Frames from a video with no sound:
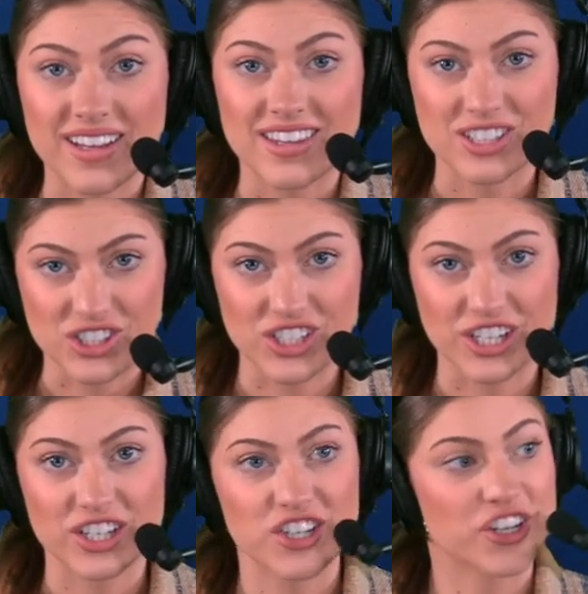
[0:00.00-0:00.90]
this
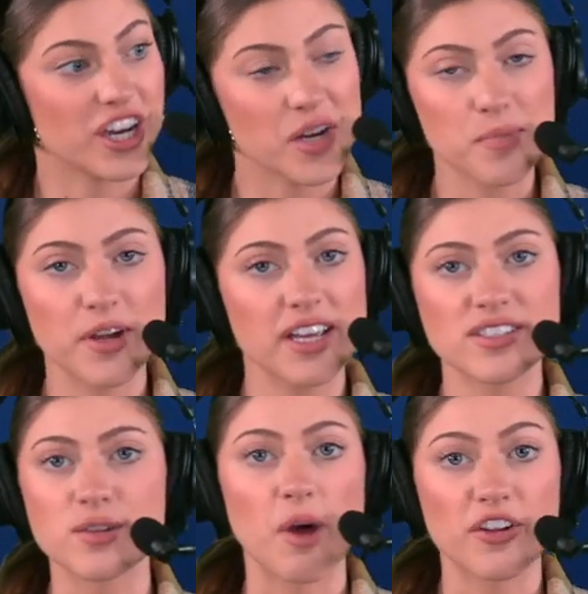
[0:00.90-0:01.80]
year. You're going to bring in
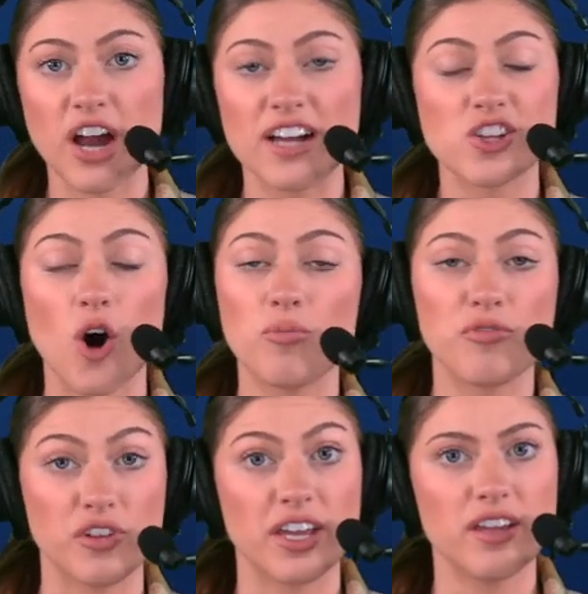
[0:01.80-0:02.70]
some other guys,
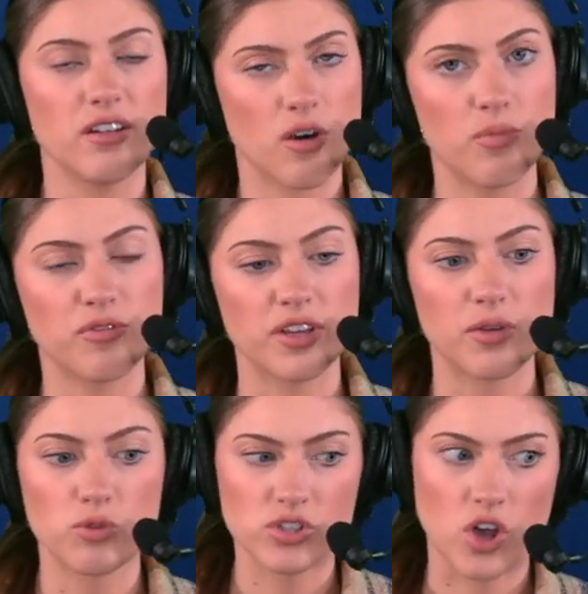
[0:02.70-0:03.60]
hopefully, hopefully,
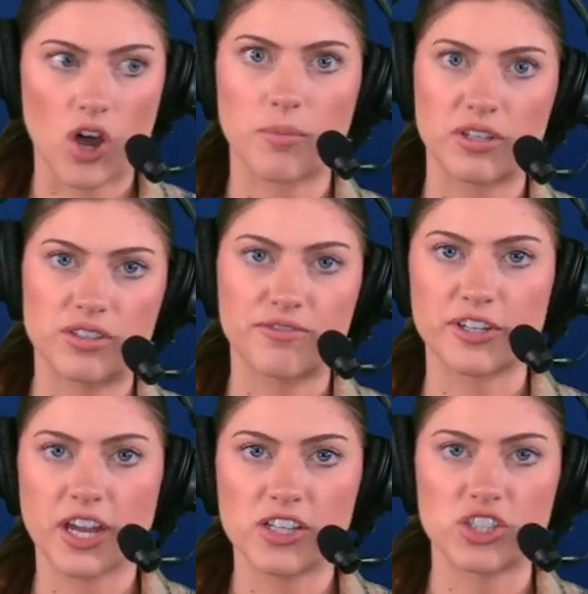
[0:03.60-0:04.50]
and we'll talk about the
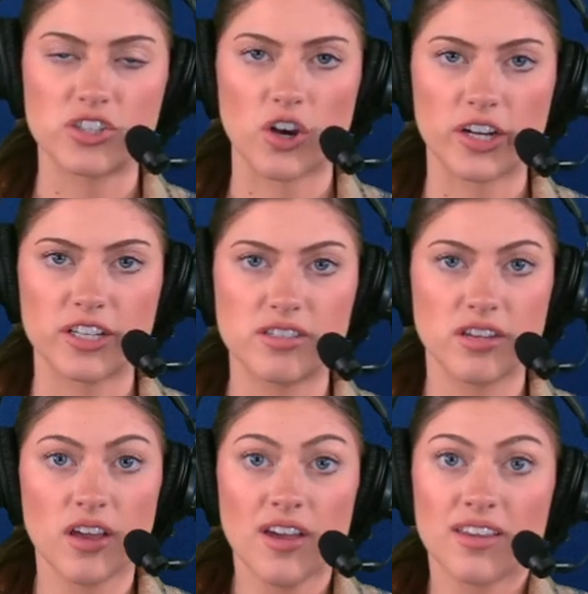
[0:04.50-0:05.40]
free agent targets
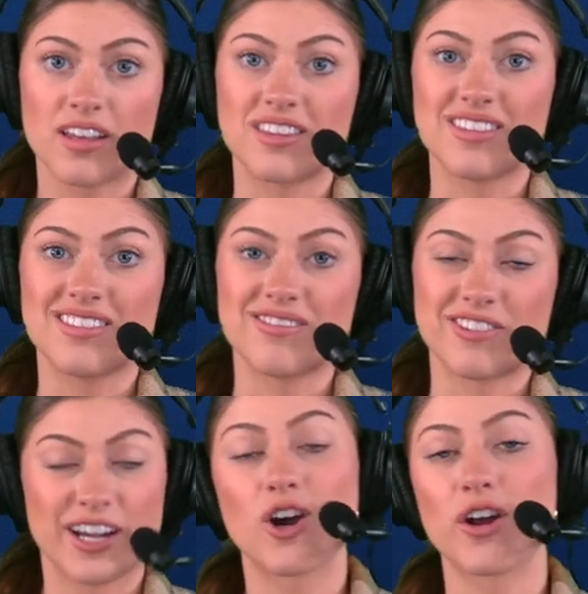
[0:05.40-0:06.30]
that
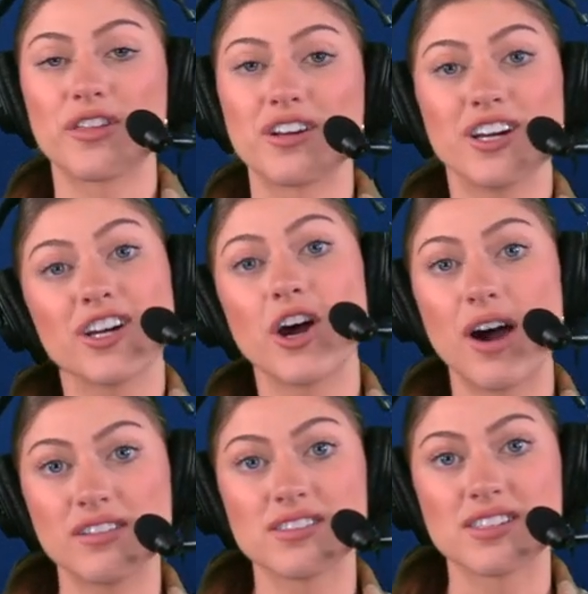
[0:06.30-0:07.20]
Ran Carthon could go
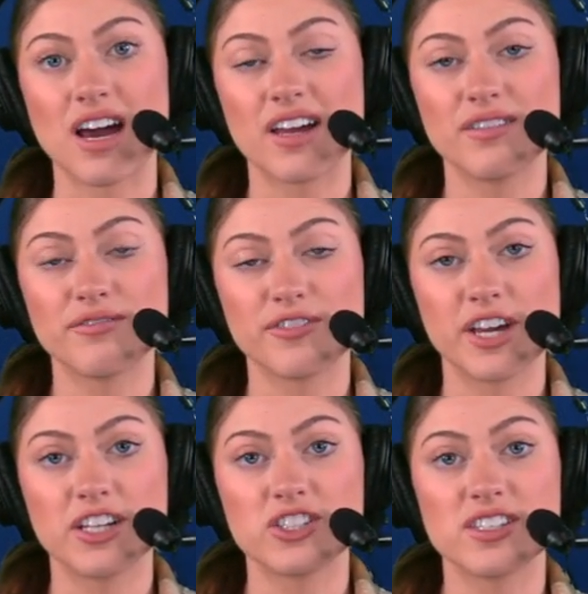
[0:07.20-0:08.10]
out and sign in free
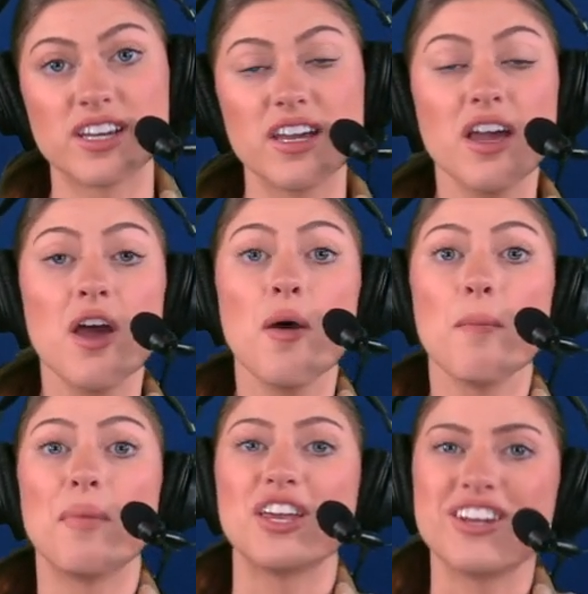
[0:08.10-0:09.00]
agency.
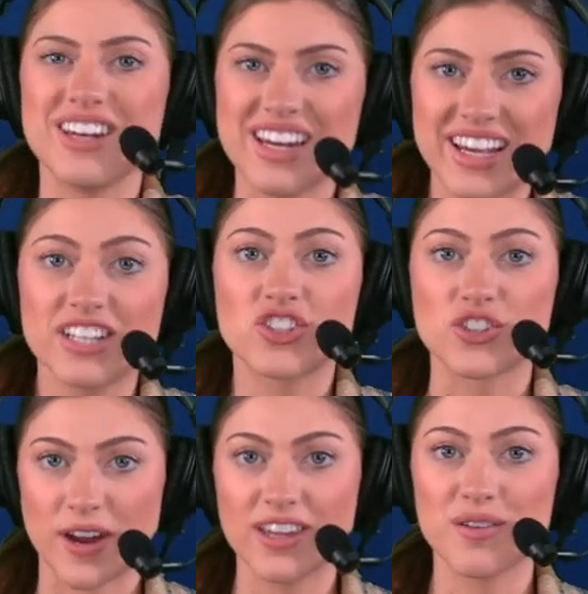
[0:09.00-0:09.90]
But you need
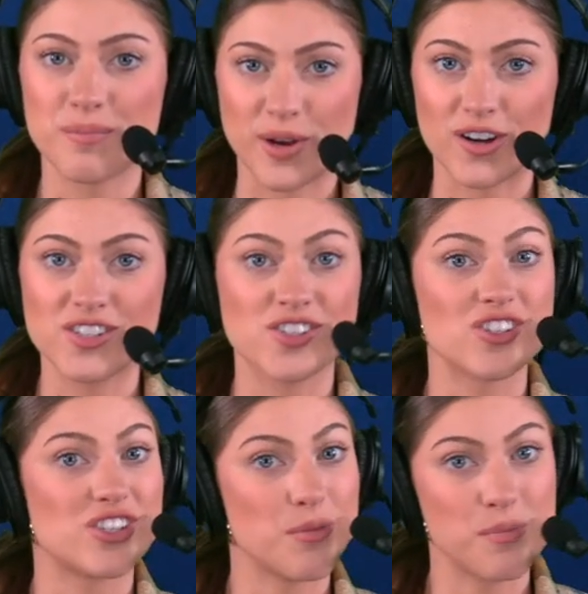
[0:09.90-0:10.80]
Treylon Burks
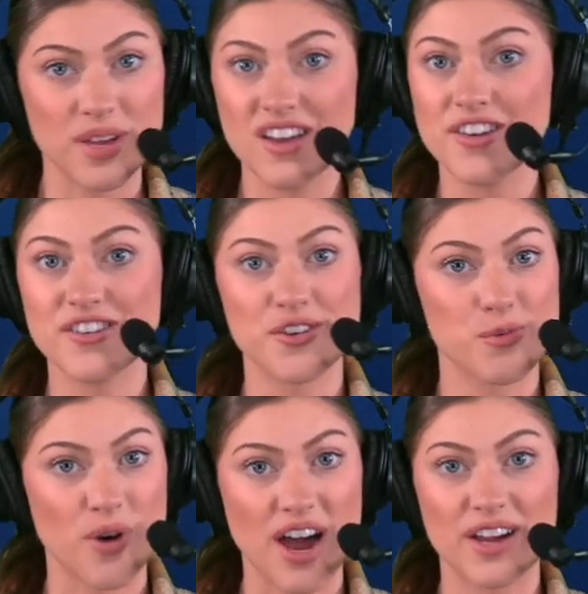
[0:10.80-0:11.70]
to be your
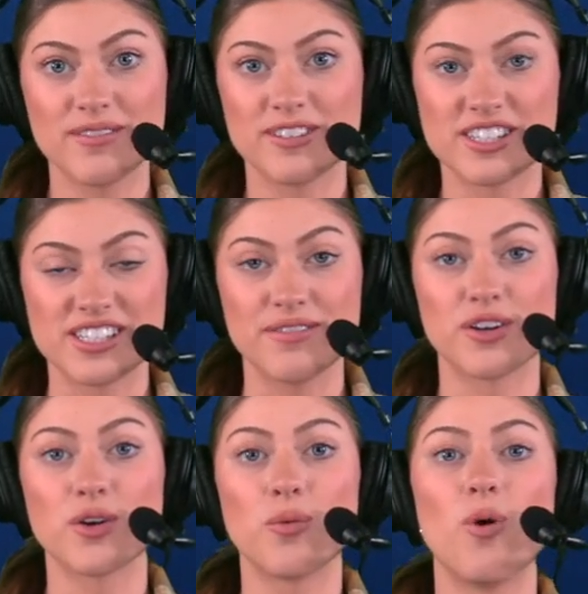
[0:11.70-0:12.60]
wide
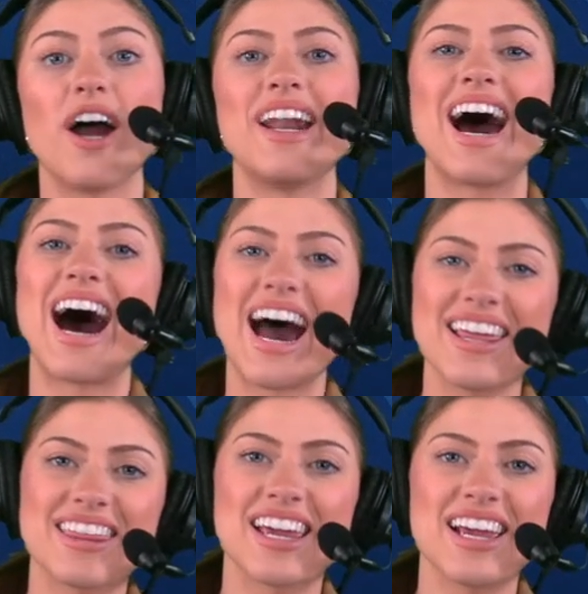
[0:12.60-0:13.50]
receiver one. I
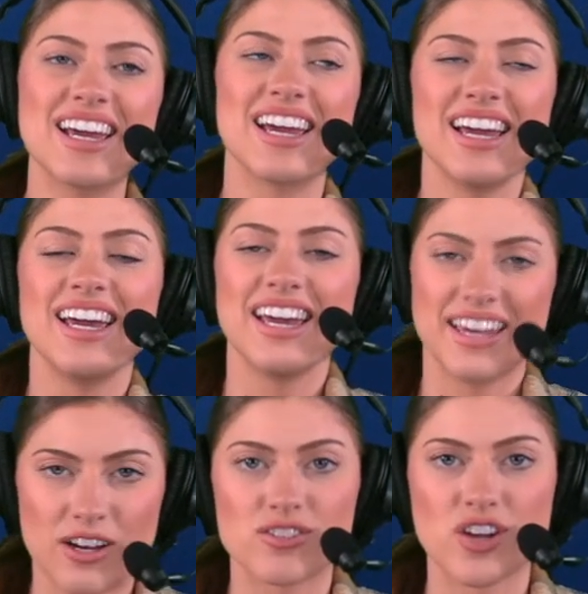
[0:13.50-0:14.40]
think he
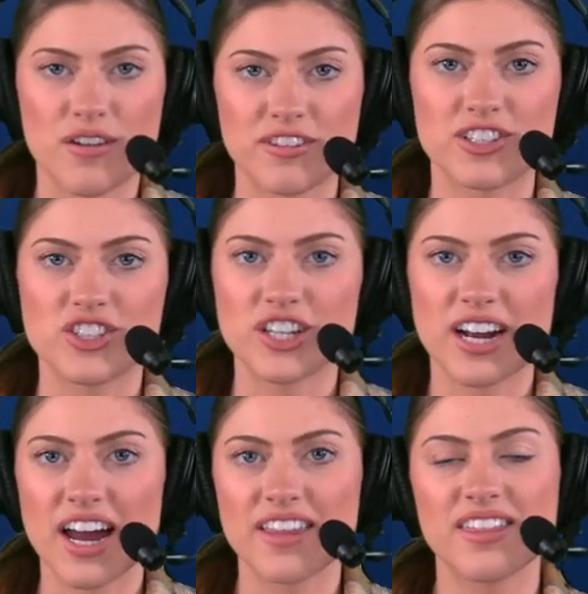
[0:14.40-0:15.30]
goes off this year.
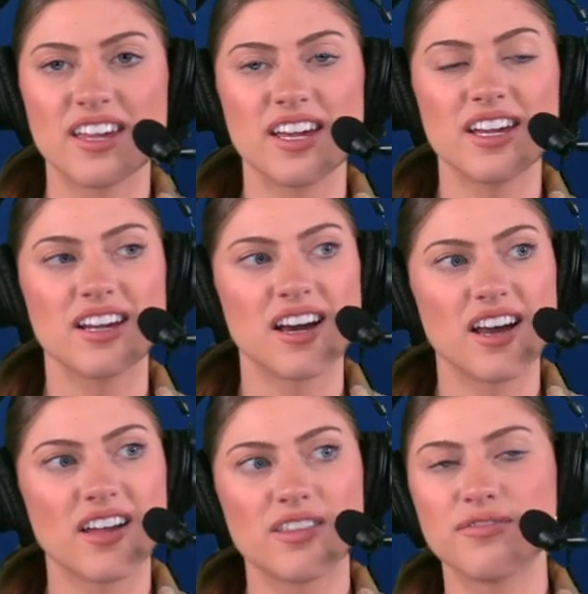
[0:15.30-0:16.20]
I think
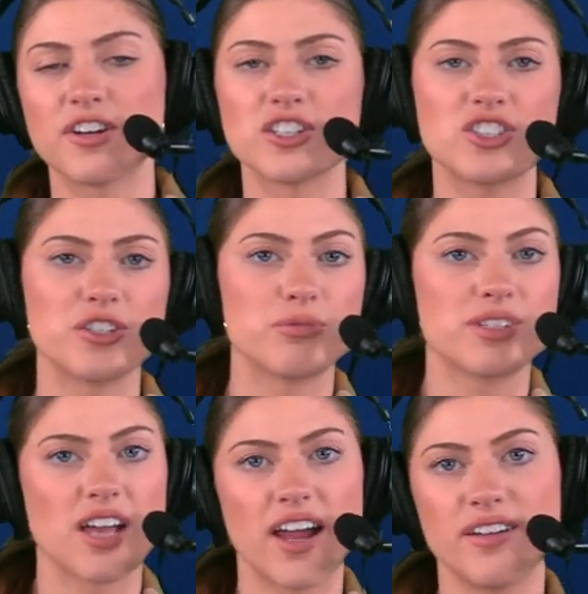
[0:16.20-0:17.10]
uh, the first year was
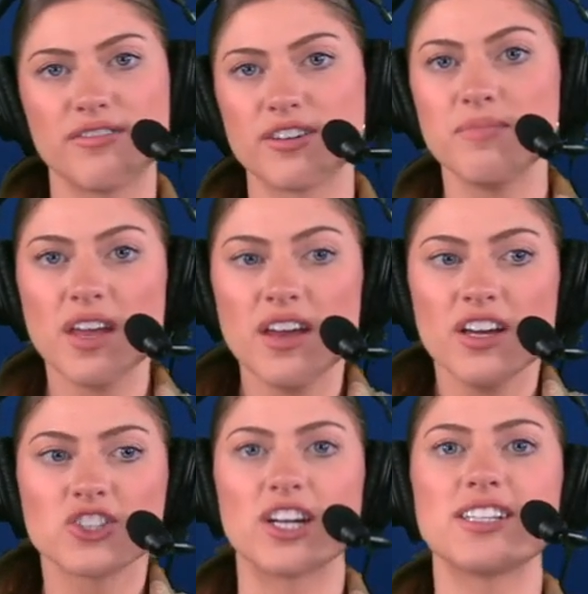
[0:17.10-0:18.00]
kind of a
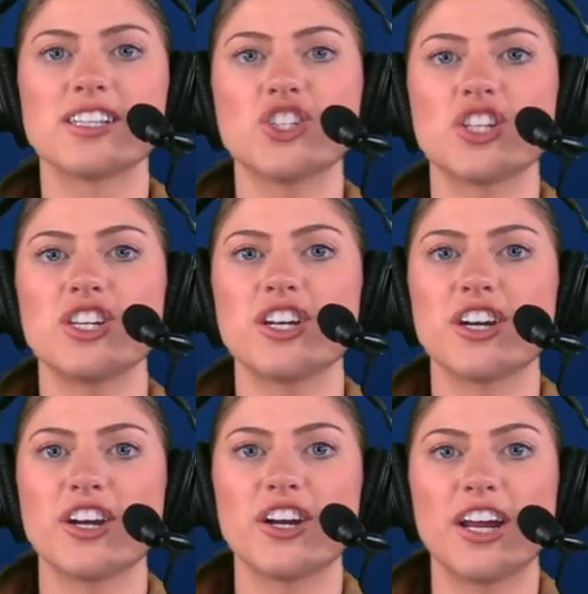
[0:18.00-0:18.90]
transition
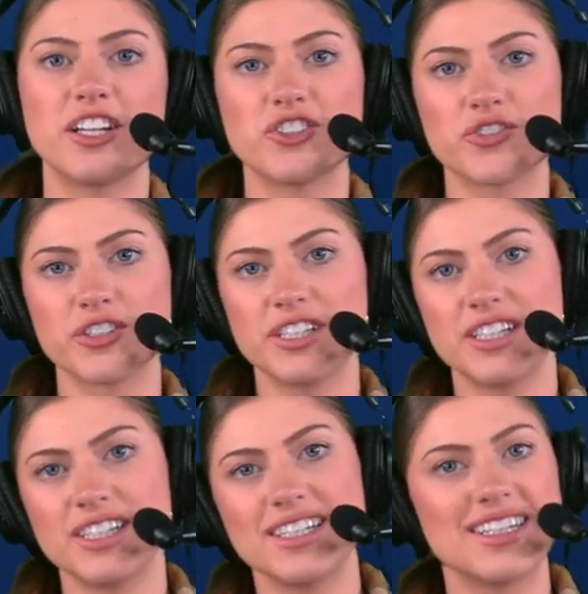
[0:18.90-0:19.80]
year,
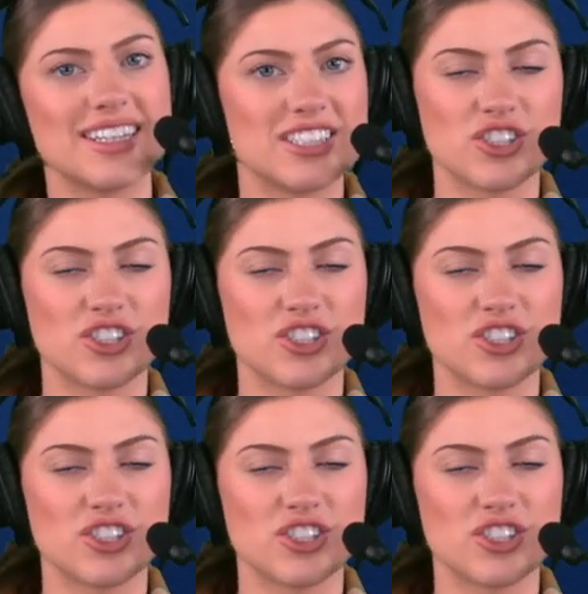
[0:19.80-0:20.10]
injury, just